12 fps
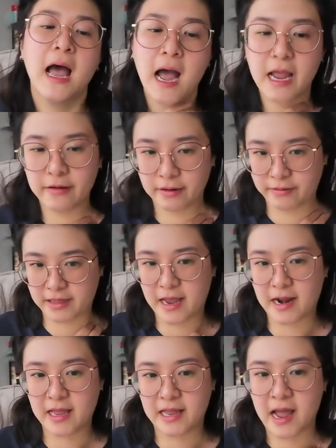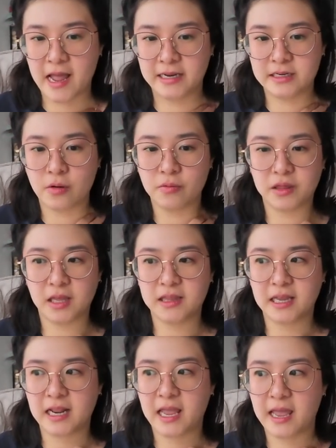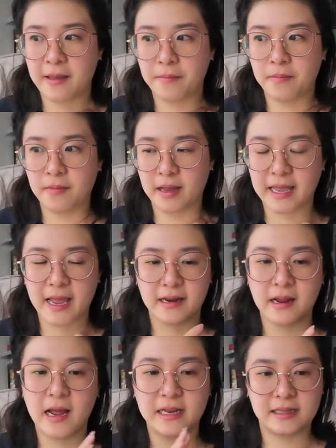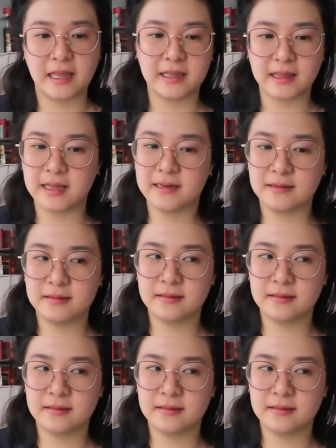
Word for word: I agree with that. I, I don't think that him, again, I think that